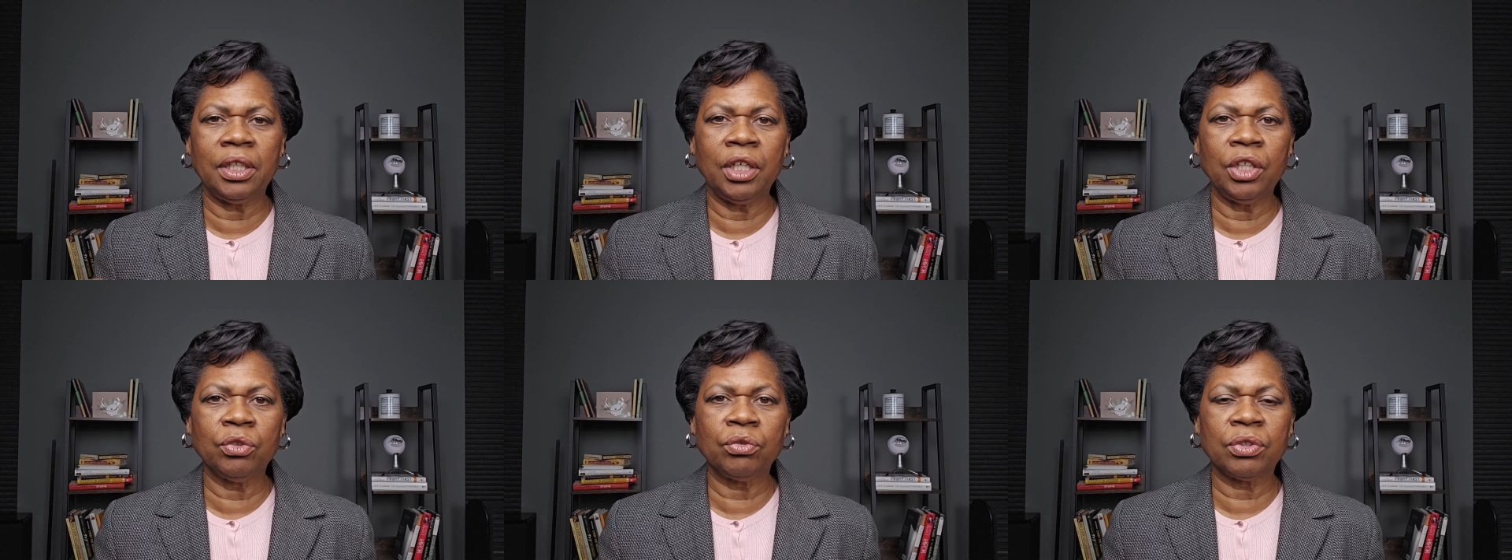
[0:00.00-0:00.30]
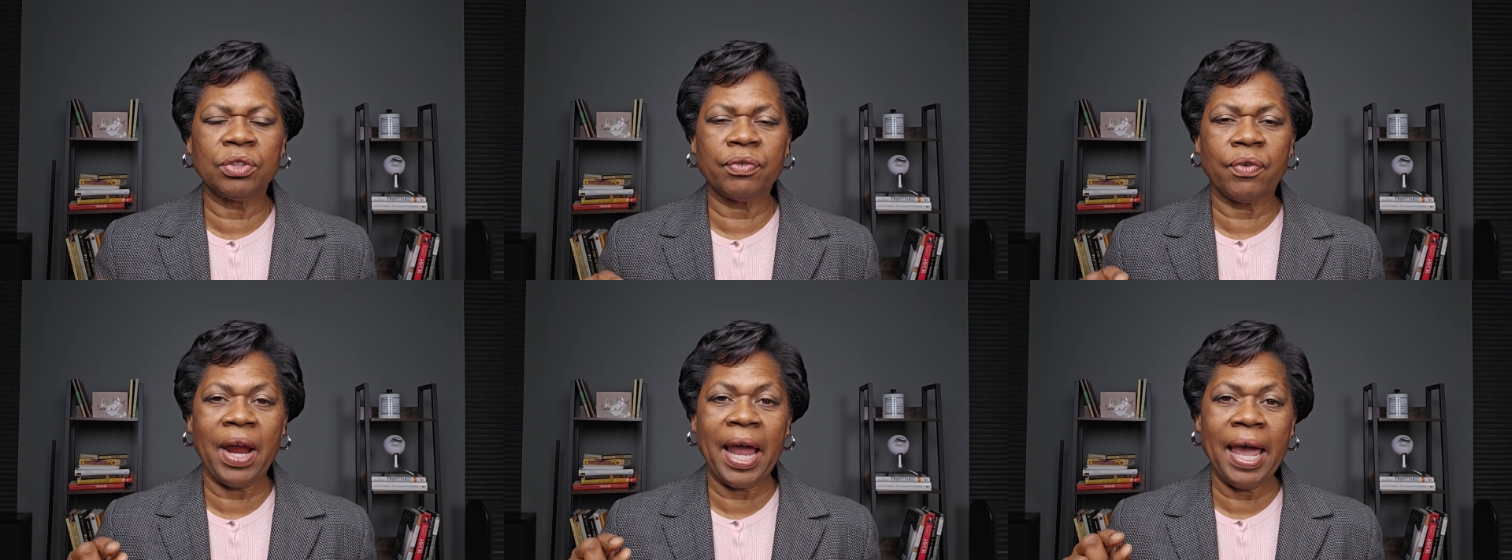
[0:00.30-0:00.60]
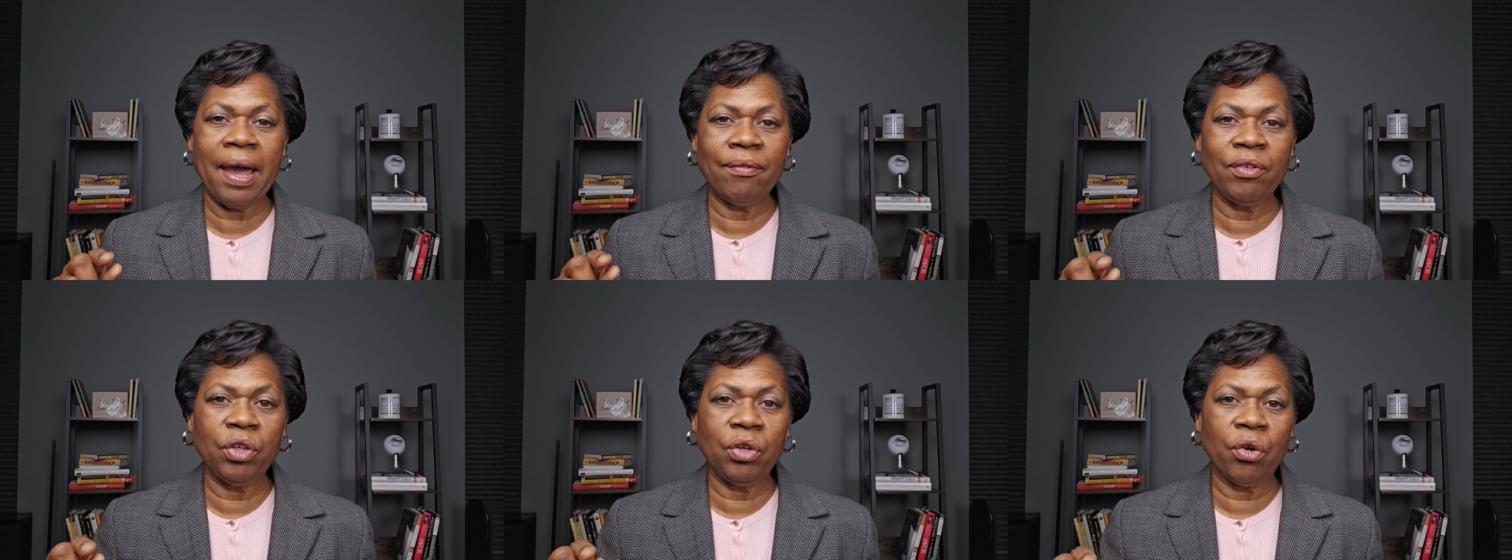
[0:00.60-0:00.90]
interest for
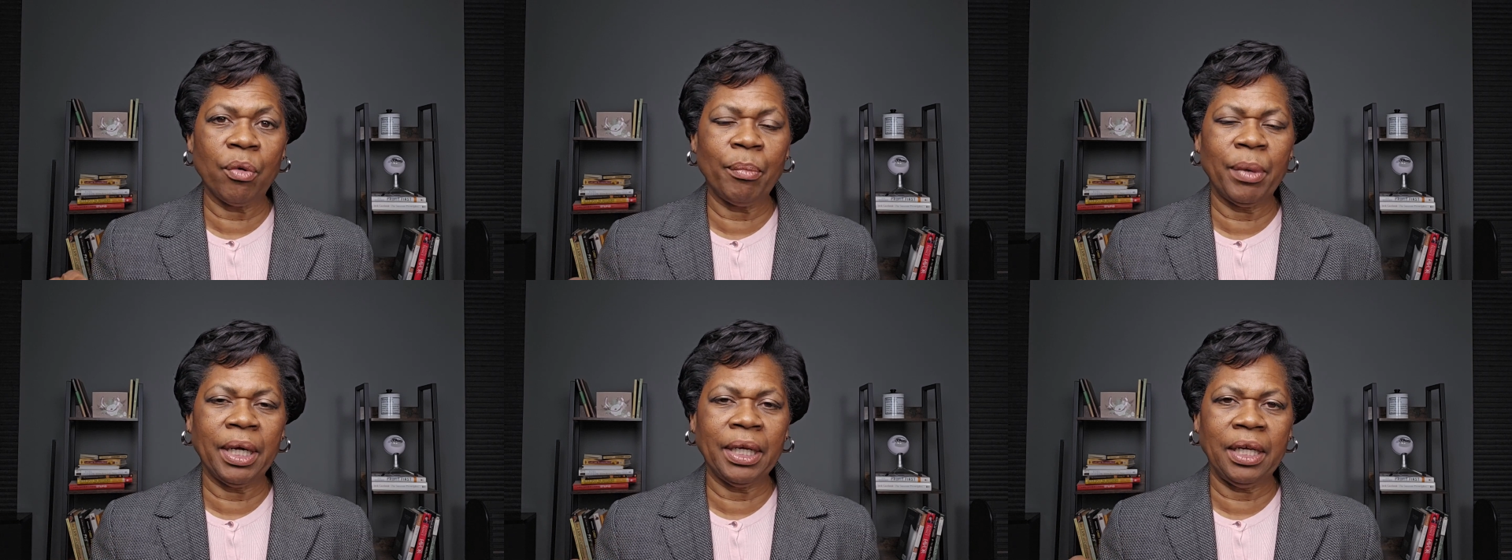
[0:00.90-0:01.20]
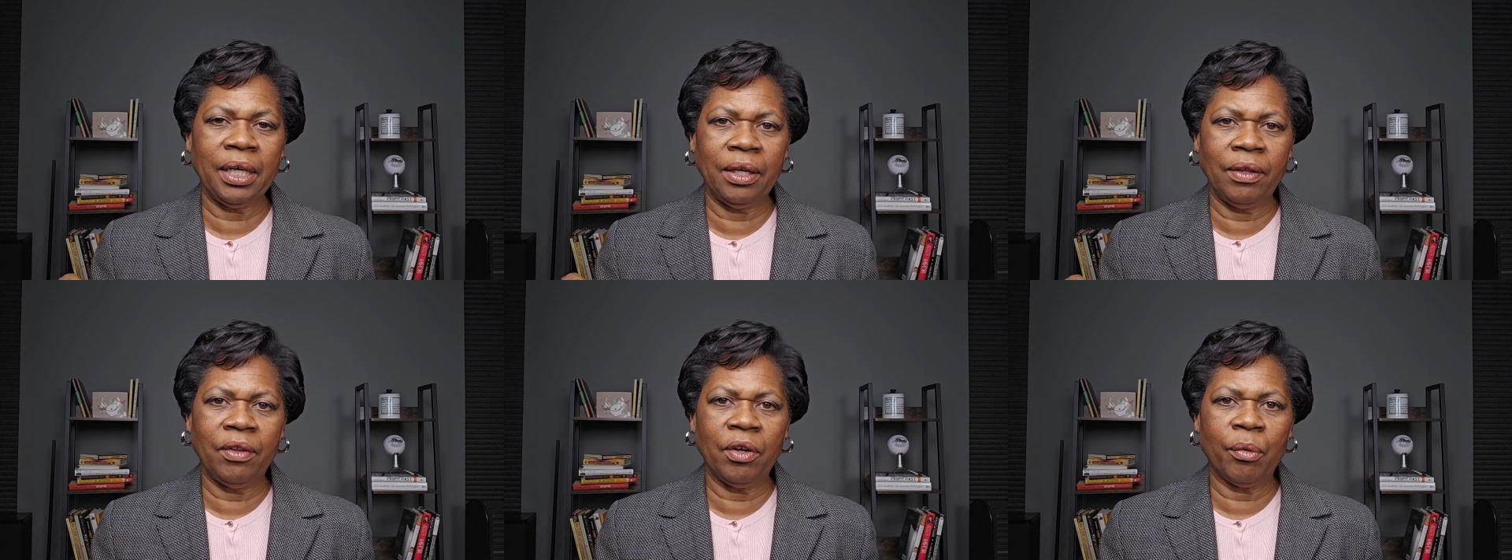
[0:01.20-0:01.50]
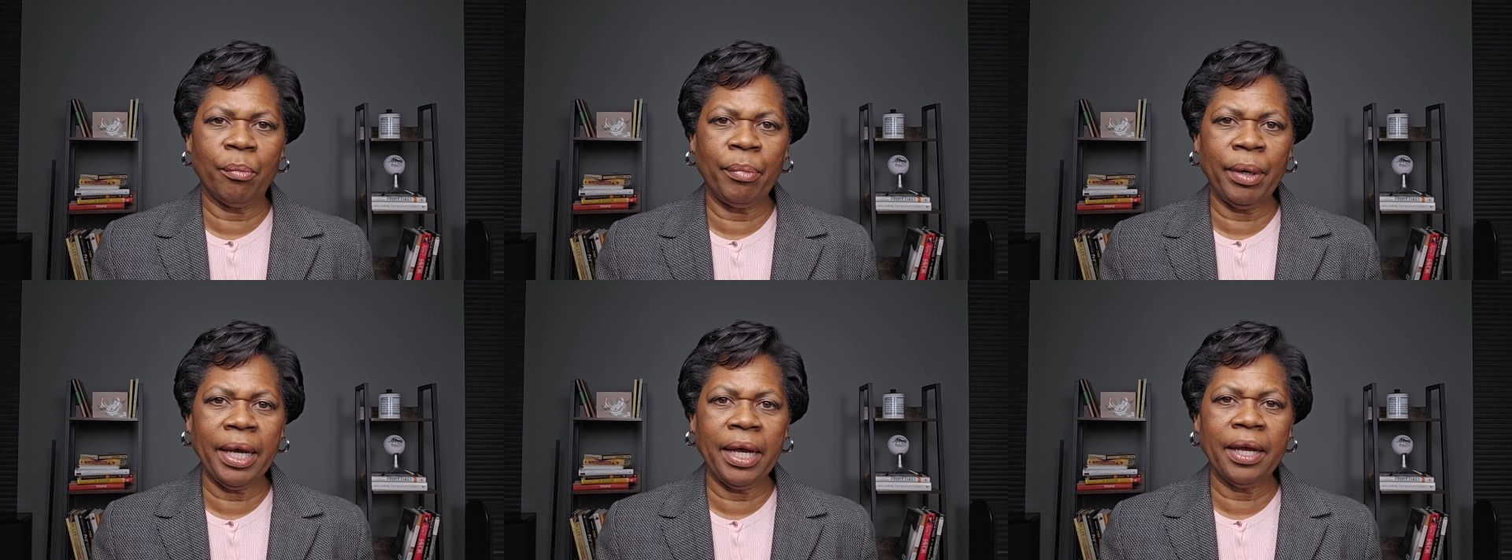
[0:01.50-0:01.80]
having your money in
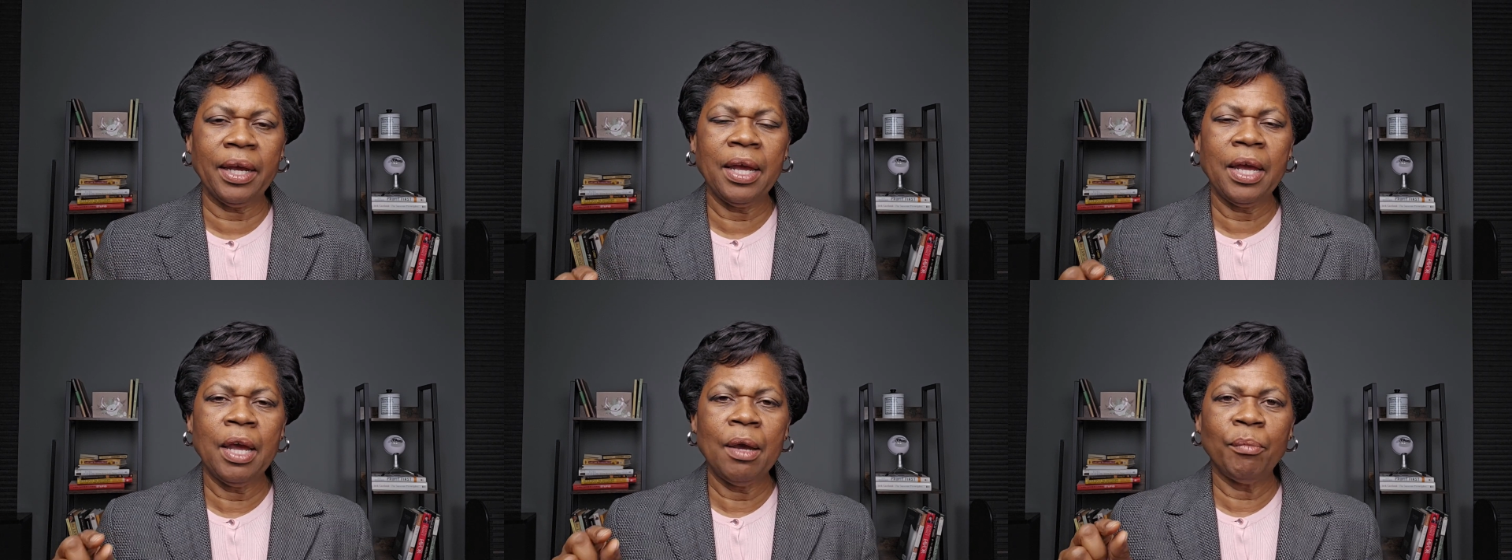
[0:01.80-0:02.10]
their bank.